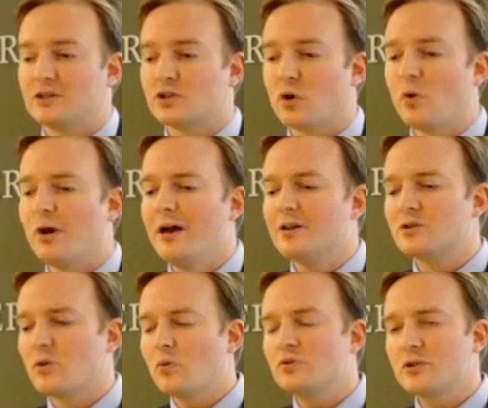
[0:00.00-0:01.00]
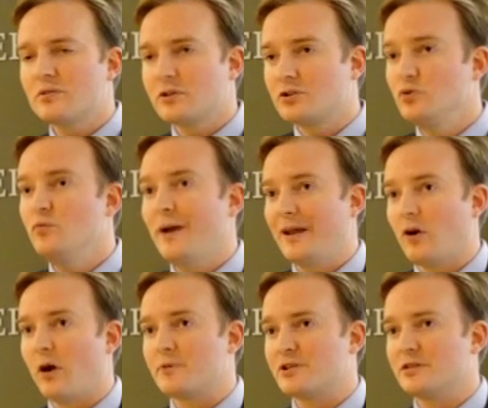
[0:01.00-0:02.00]
So those are the two main
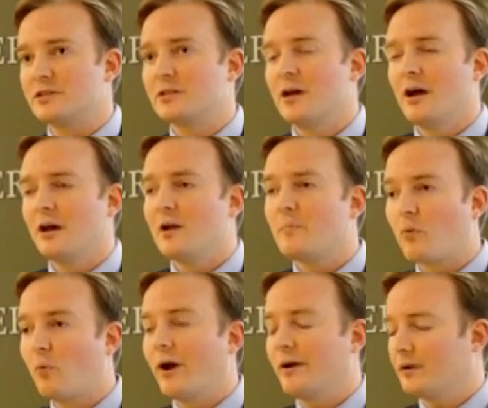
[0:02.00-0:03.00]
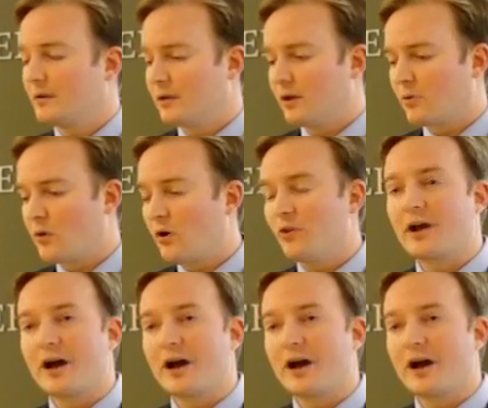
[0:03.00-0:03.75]
options. Number one, call the